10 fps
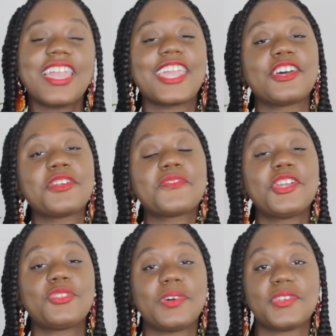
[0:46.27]
In order for
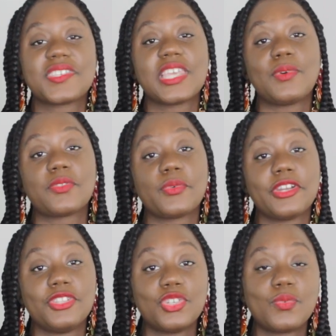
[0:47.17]
you to understand what
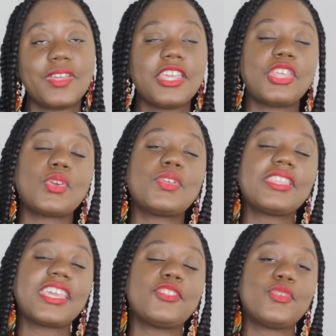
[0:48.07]
we're doing, you
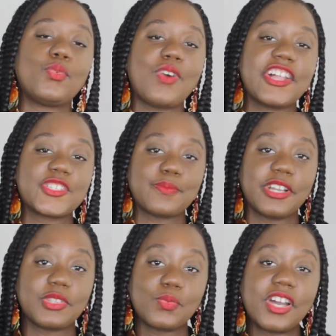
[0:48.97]
need to watch
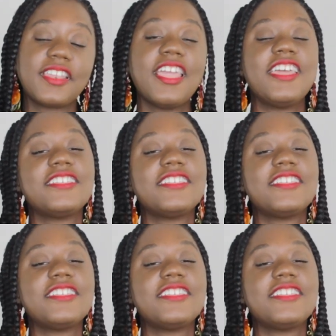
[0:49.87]
part one.